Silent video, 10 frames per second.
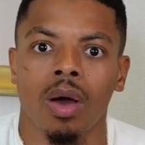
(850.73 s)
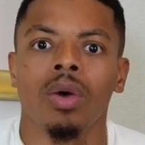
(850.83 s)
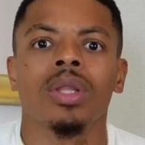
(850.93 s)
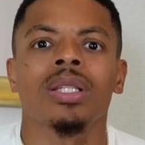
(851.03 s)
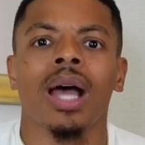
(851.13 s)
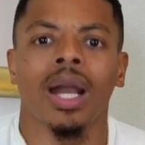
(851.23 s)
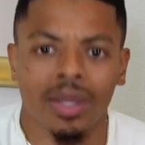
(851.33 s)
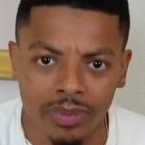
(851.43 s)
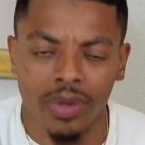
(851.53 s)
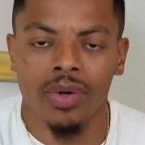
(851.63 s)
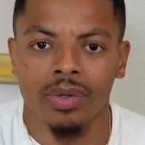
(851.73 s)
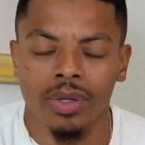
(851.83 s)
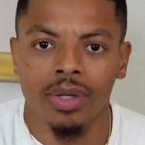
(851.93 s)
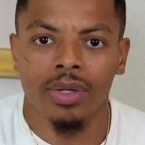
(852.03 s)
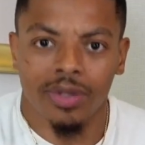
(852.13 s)
on the side of the
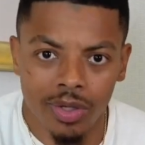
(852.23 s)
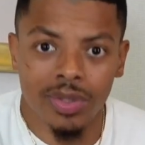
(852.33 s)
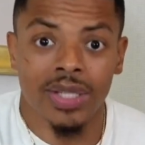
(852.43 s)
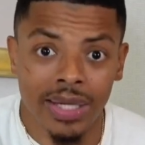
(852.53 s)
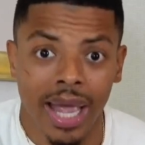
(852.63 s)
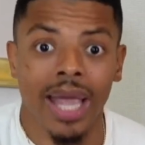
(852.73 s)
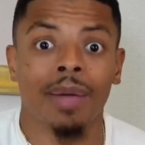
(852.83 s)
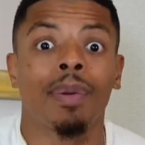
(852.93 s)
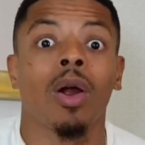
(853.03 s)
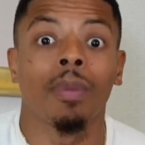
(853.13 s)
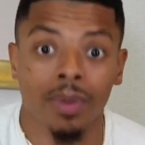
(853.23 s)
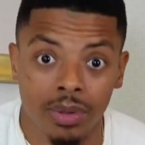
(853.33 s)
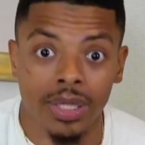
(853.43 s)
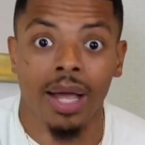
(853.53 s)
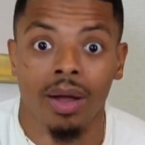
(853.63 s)
road, you see a
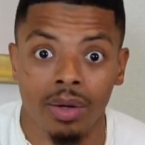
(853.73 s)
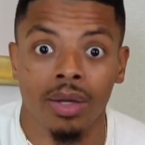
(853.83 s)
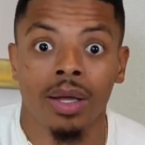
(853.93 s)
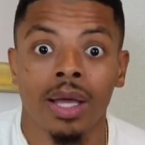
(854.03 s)
purple cow.